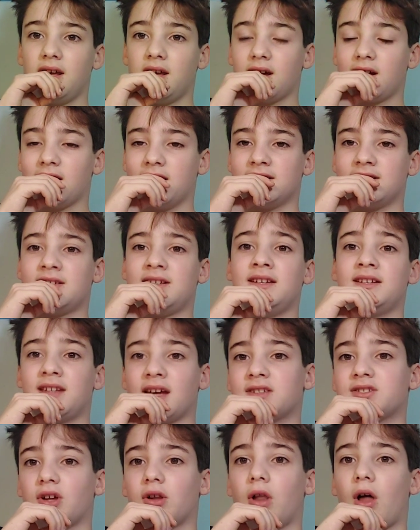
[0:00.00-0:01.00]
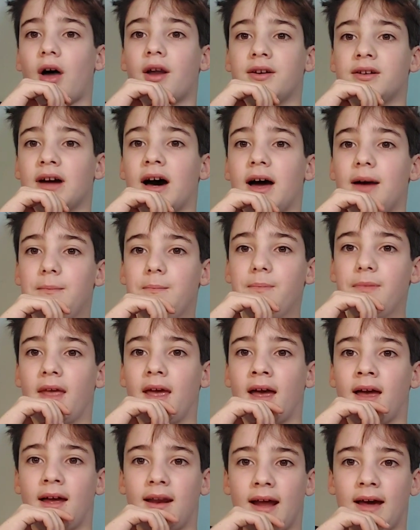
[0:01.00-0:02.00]
Because he takes a lot of time,
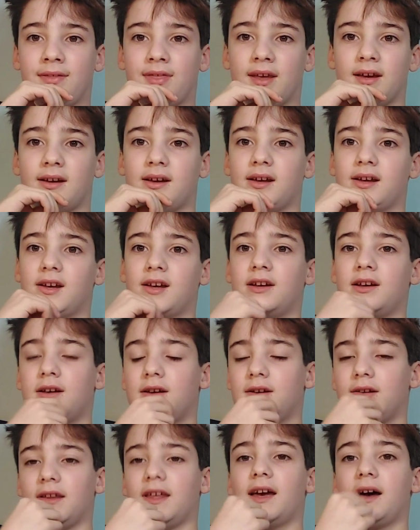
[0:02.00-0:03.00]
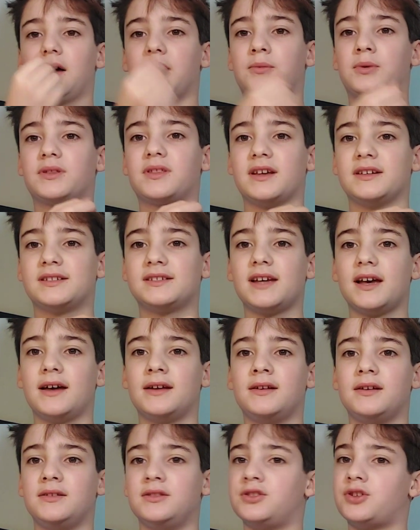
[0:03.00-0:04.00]
and I think, yeah, what they
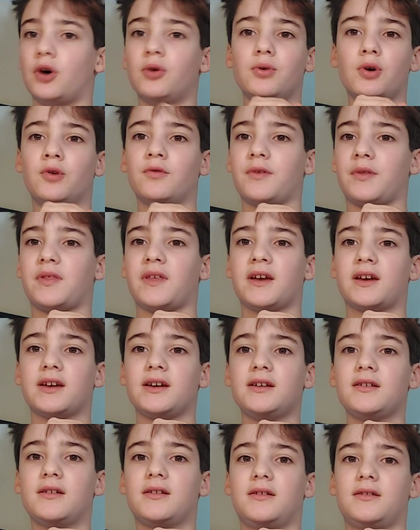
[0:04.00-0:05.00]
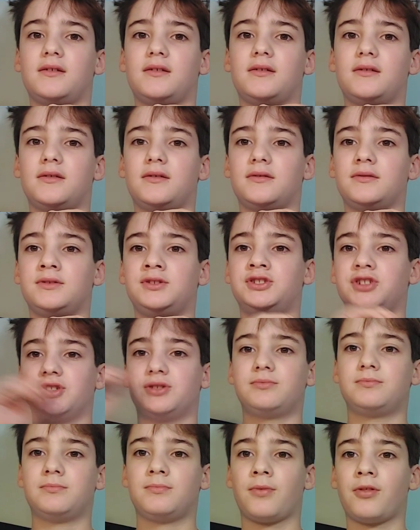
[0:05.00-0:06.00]
said, don't overthink it,
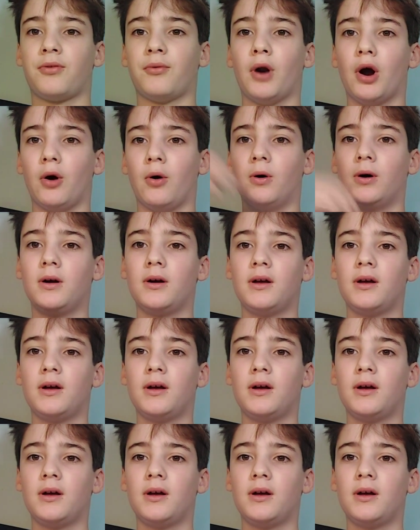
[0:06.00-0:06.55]
just throw.